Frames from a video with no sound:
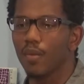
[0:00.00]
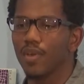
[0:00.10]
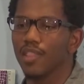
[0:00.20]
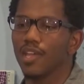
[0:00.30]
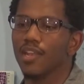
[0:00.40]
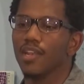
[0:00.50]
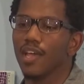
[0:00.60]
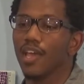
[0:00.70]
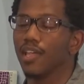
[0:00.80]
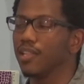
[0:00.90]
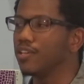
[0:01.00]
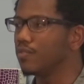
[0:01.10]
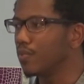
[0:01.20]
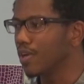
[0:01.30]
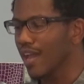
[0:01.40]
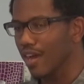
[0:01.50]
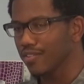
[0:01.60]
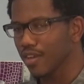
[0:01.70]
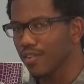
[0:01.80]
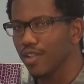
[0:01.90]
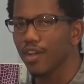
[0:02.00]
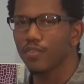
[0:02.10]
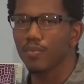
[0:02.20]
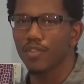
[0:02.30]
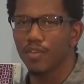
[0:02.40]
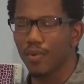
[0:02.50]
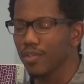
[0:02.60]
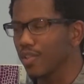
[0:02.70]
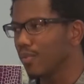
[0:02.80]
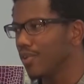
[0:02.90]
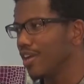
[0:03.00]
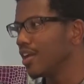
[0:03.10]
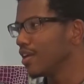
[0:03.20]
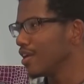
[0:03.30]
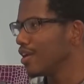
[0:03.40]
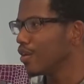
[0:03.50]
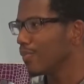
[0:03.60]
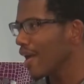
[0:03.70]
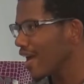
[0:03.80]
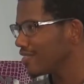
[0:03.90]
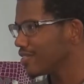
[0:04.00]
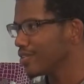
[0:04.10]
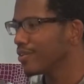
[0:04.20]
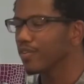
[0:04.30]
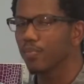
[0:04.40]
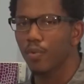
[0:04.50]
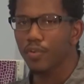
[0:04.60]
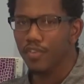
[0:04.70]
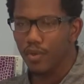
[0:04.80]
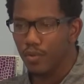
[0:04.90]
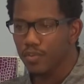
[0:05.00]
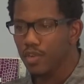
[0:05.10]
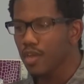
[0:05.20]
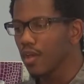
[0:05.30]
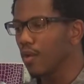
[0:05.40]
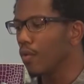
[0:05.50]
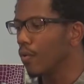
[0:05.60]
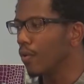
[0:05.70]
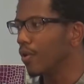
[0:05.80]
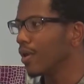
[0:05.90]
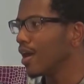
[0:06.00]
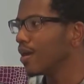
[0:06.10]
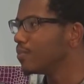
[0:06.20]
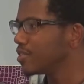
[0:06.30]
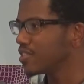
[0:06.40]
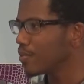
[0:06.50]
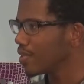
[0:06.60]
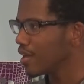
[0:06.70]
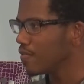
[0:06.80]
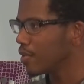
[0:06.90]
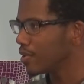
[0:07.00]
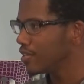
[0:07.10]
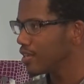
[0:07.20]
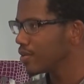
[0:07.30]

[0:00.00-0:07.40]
and then at least one outside of a classroom. And so whether that be a pastor, a sports coach, or just somewhere that you volunteer,